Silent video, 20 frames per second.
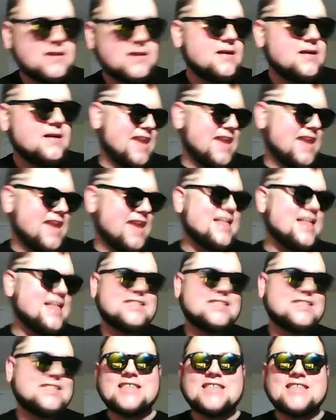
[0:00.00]
And that's
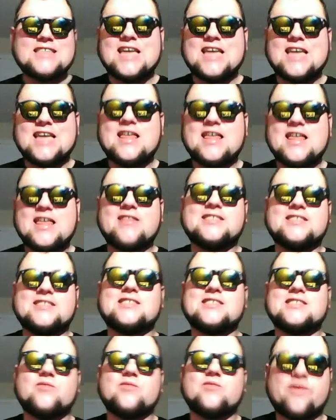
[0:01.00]
not to say that this is
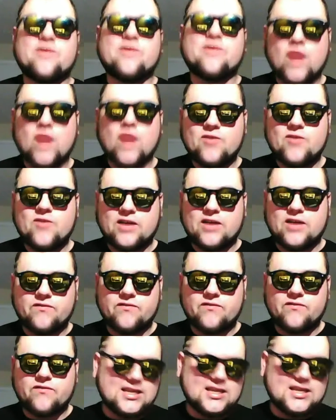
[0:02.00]
some kind of right-wing
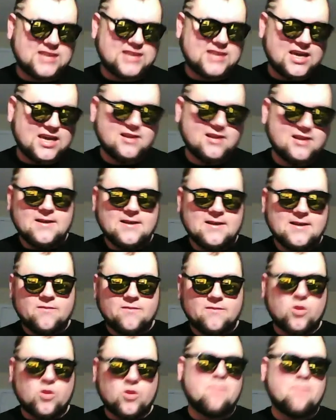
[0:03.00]
fantasy
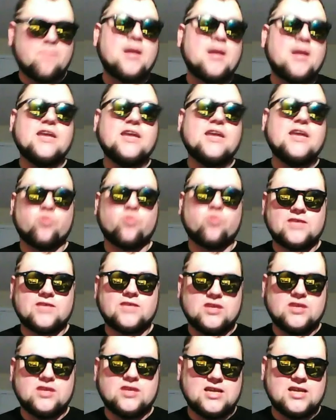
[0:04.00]
where money rules
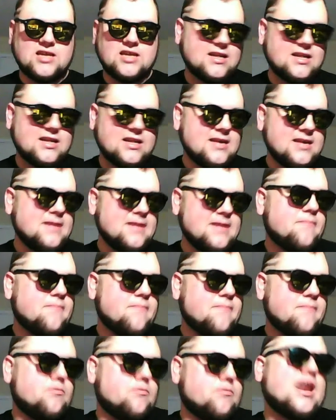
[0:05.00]
everything,
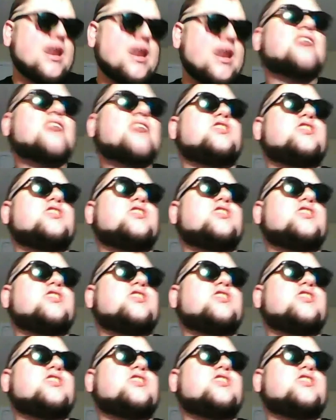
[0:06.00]
but actually